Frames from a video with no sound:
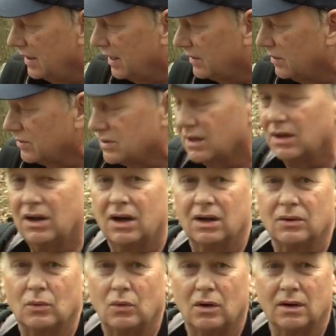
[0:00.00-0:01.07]
that there's a
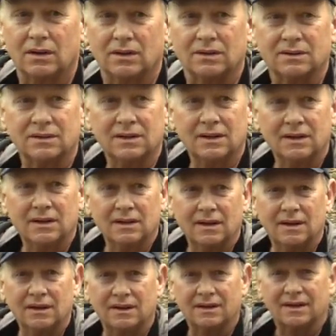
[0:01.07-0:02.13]
lot of water
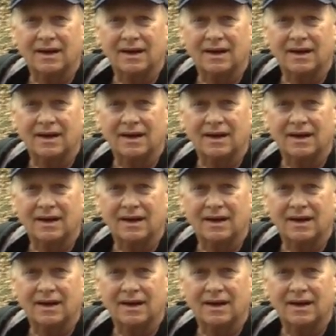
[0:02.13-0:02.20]
in the